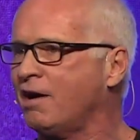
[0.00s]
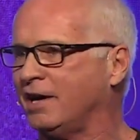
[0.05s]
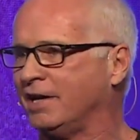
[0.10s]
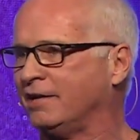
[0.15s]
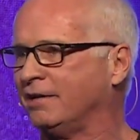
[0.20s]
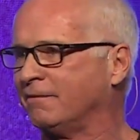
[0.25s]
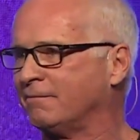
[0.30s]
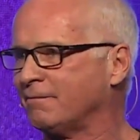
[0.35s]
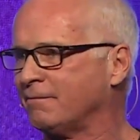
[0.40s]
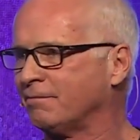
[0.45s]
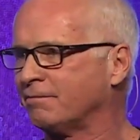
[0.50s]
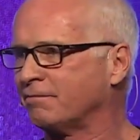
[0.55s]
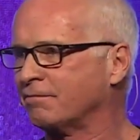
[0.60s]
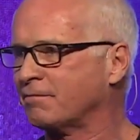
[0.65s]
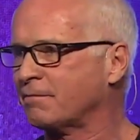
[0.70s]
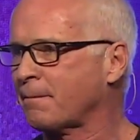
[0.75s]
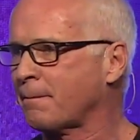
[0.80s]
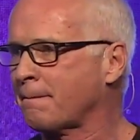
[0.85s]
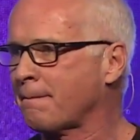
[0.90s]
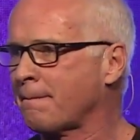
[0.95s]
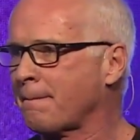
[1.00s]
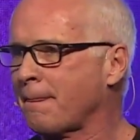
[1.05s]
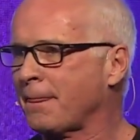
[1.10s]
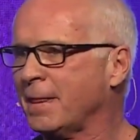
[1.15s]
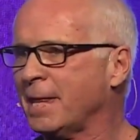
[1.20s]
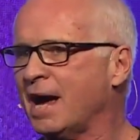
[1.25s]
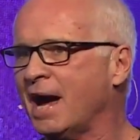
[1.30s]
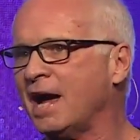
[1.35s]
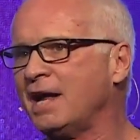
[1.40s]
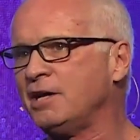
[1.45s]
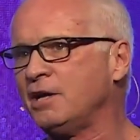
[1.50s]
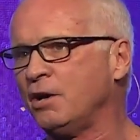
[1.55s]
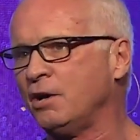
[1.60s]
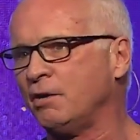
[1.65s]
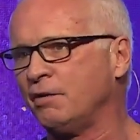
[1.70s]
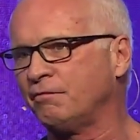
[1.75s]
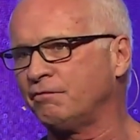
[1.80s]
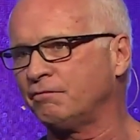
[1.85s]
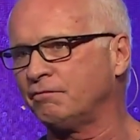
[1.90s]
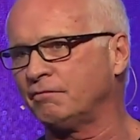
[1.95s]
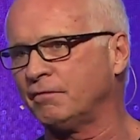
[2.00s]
Right. Now, I know,